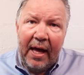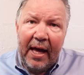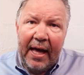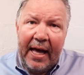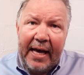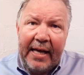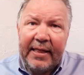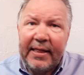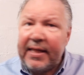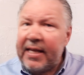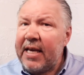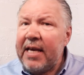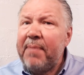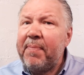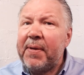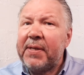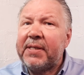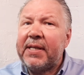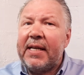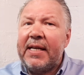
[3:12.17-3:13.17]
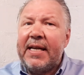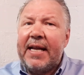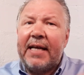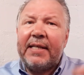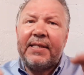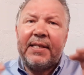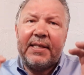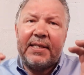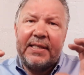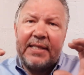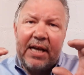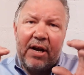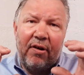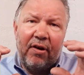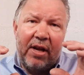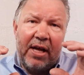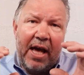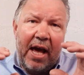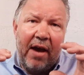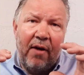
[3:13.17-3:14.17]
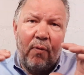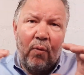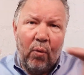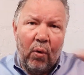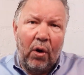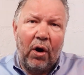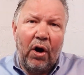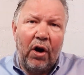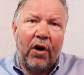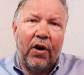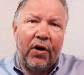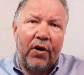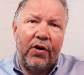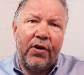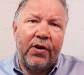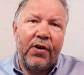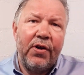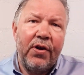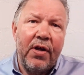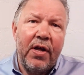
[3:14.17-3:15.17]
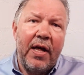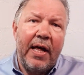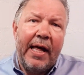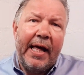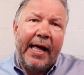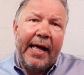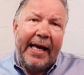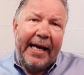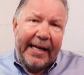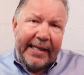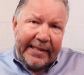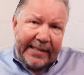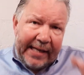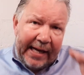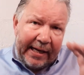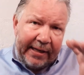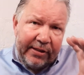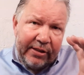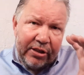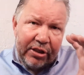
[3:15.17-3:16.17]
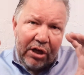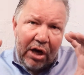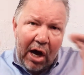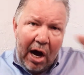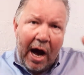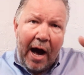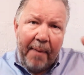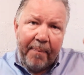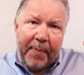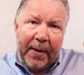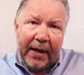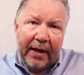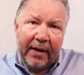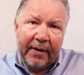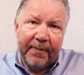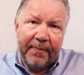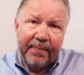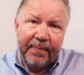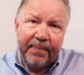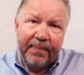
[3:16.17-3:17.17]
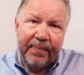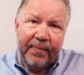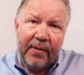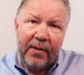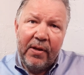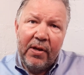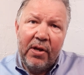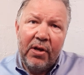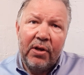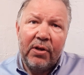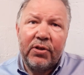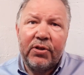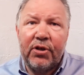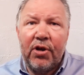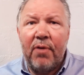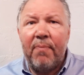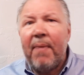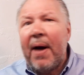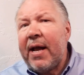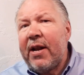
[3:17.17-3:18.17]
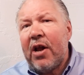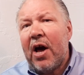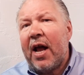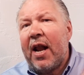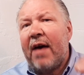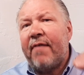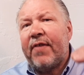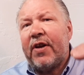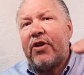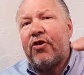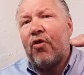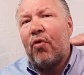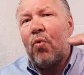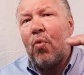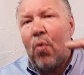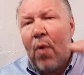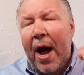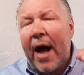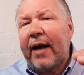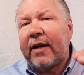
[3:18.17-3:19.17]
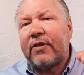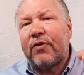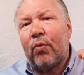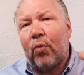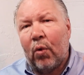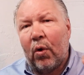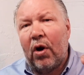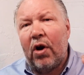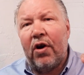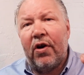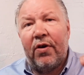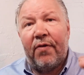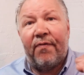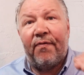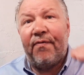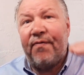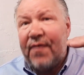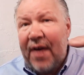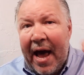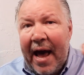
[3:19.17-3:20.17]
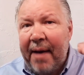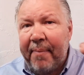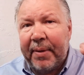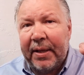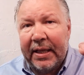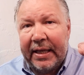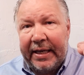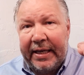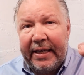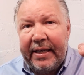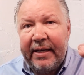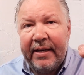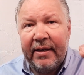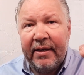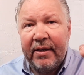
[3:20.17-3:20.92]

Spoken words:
A theme isn't necessarily a word, it's a topic. So you might not have a direct word, family,